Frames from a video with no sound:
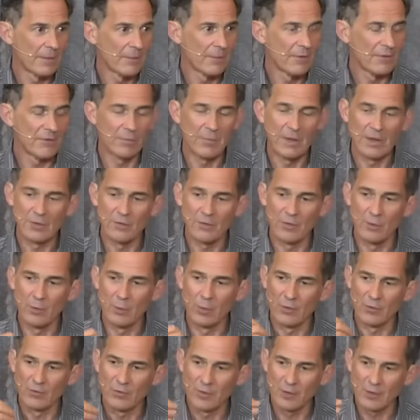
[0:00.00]
which makes you
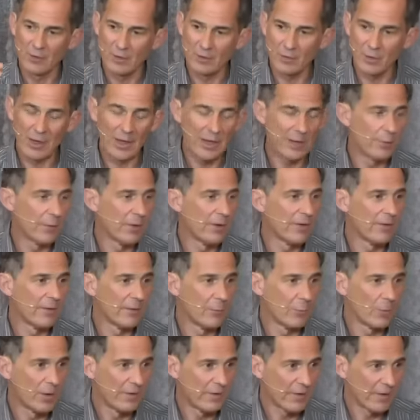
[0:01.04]
want to cry with
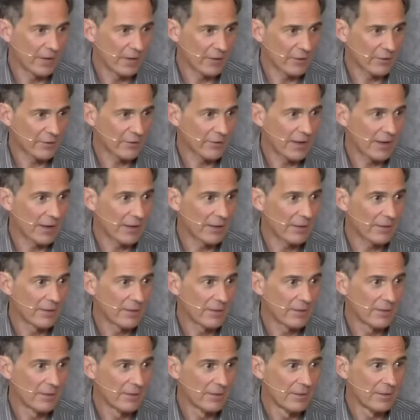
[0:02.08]
them when they are sad.